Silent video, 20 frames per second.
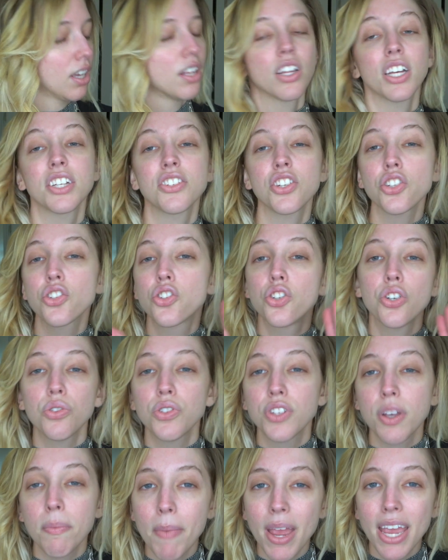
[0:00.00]
Let's just do
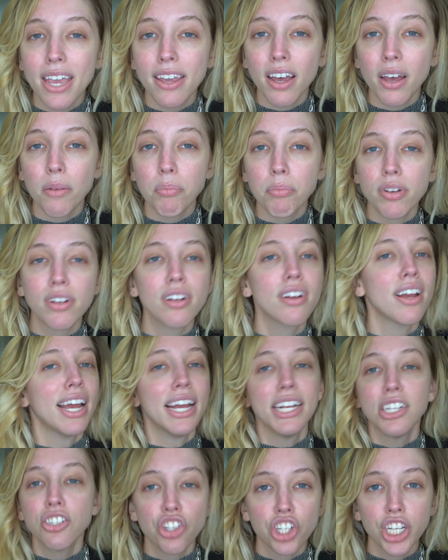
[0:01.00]
some makeup
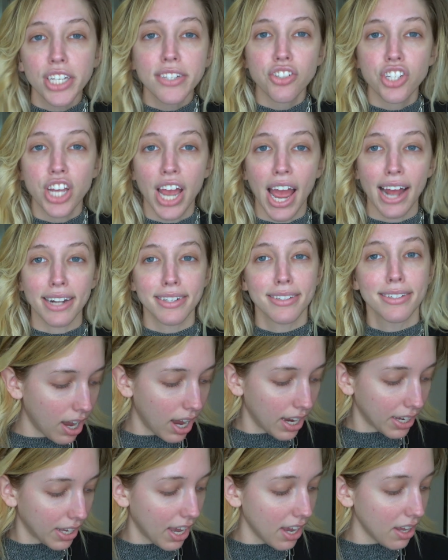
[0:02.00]
and chit chat.
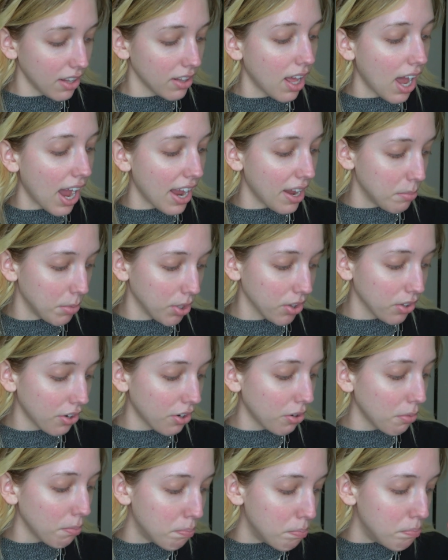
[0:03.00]
I can't lie, I'm a
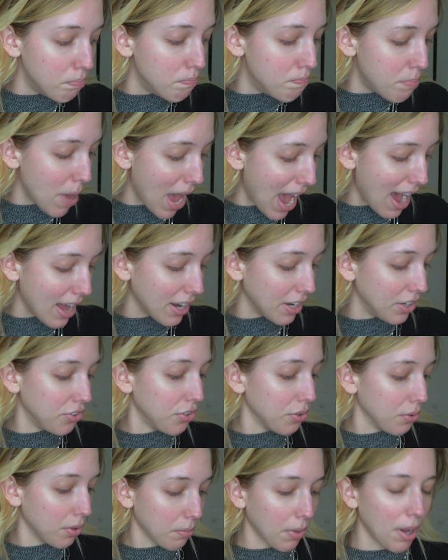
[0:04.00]
little bad at
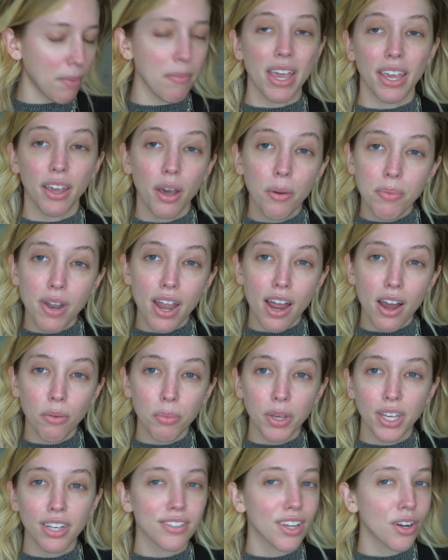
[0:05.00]
doing my makeup now
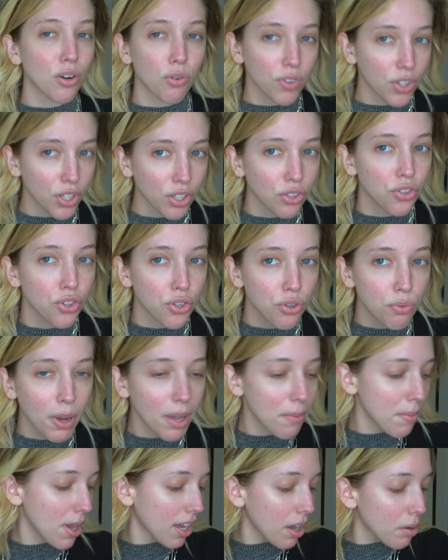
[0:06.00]
because I don't really do
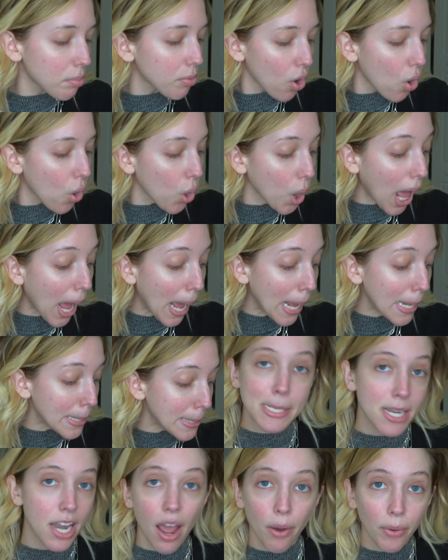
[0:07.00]
my makeup a whole
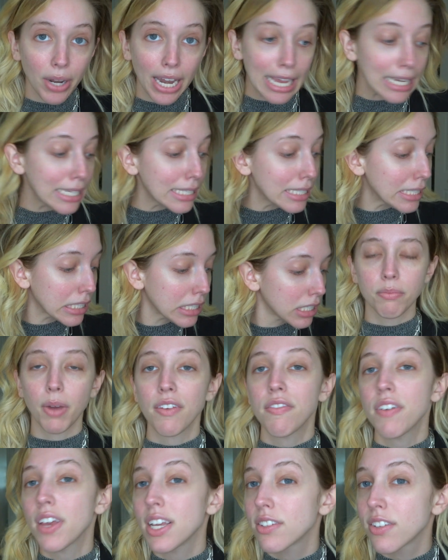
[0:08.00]
lot nowadays. My
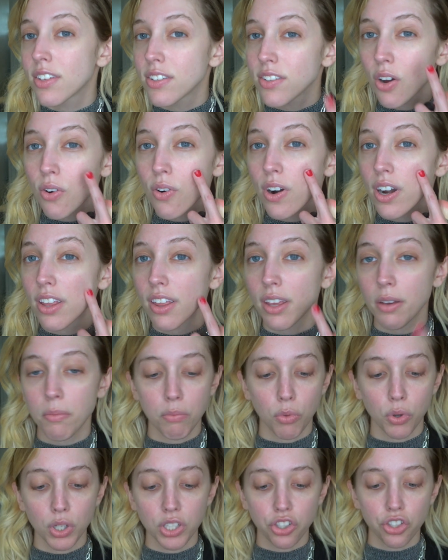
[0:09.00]
face is already like
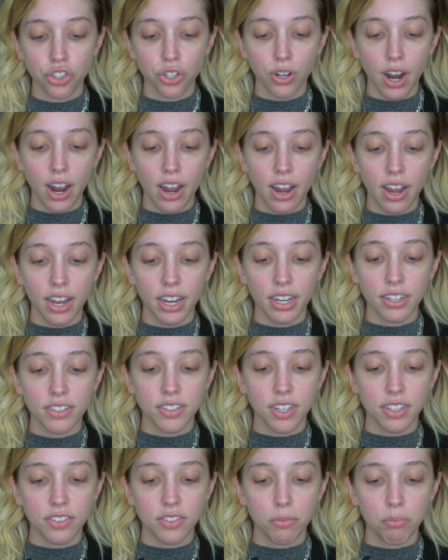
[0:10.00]

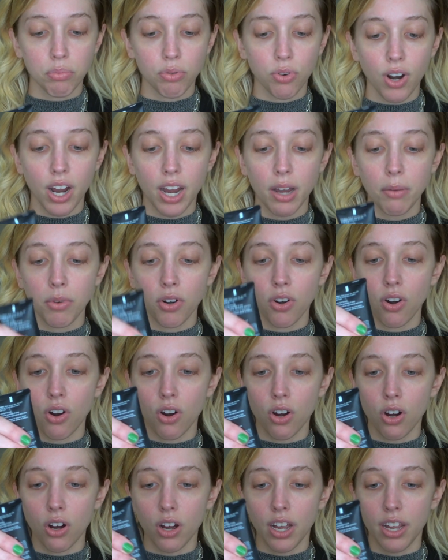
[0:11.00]
moisturized, get some primer
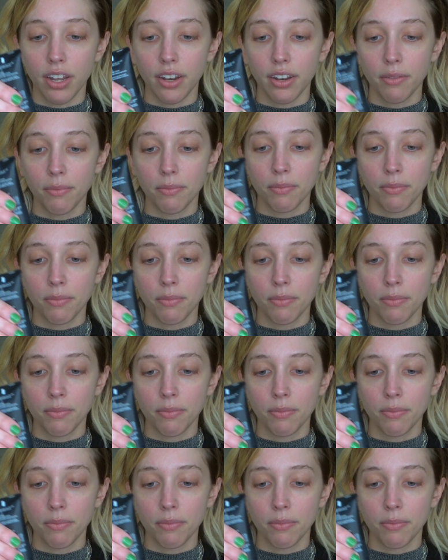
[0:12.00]
on.